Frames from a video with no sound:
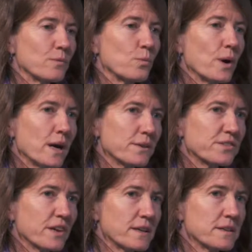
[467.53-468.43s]
where the
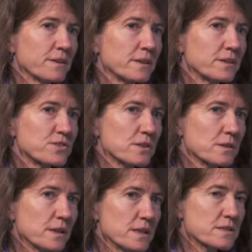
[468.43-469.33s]
scientific literature
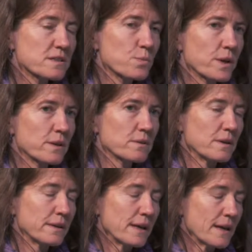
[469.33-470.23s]
leads us, where
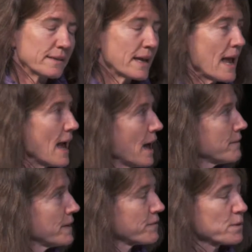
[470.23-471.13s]
they
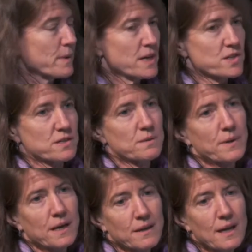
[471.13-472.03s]
have information
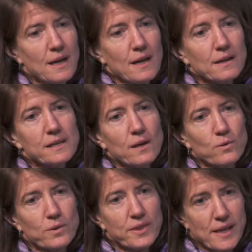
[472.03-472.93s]
about,
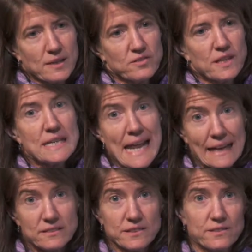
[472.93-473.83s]
things, the
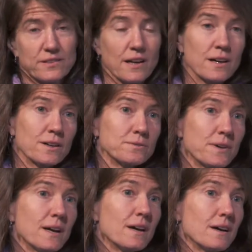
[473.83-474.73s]
nexus of
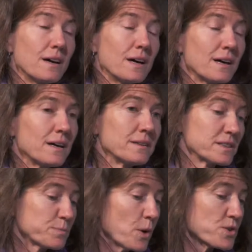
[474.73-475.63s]

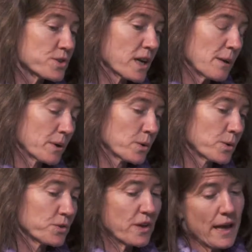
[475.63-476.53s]
exposure to
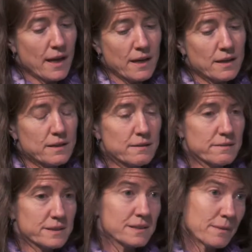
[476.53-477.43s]
chemicals
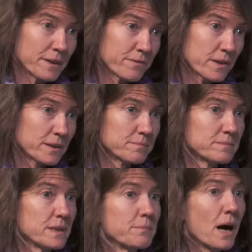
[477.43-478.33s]
and coming
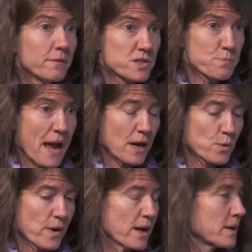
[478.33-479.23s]
from impoverished
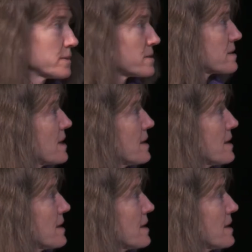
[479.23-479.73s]
backgrounds,